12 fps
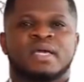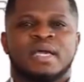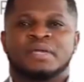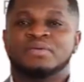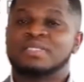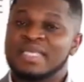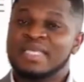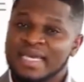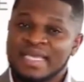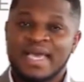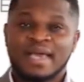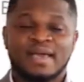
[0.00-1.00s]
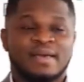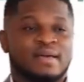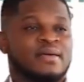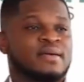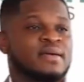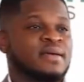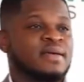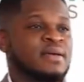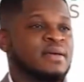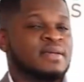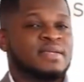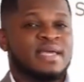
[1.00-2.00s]
enu ti ye de
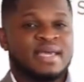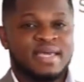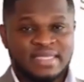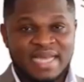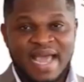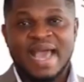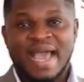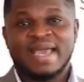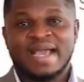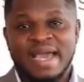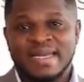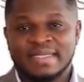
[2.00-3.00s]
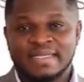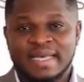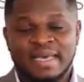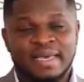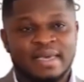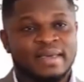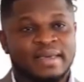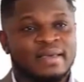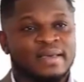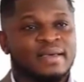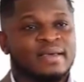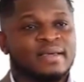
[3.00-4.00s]
ye gina ha ye ka ne se
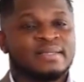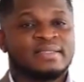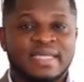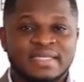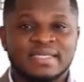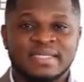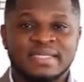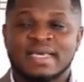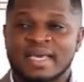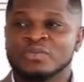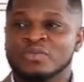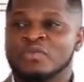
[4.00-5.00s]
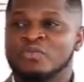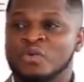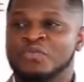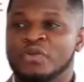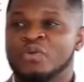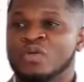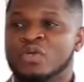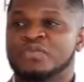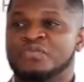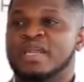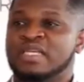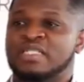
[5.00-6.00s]
this is a case of woefully causing
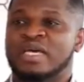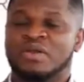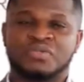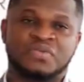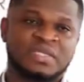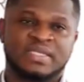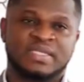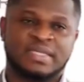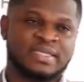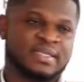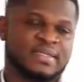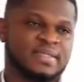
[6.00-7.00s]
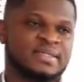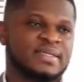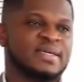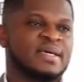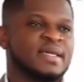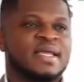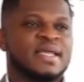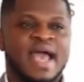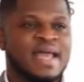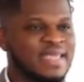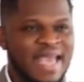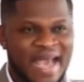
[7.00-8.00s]
financial loss to the state. Na
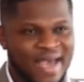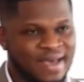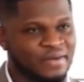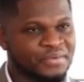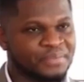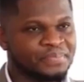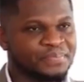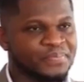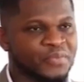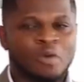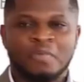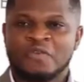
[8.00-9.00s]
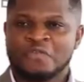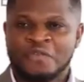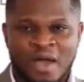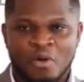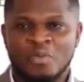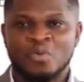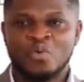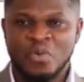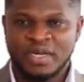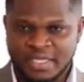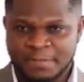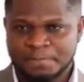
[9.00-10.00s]
nyade a omefa omohu
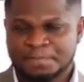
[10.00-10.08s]
adi.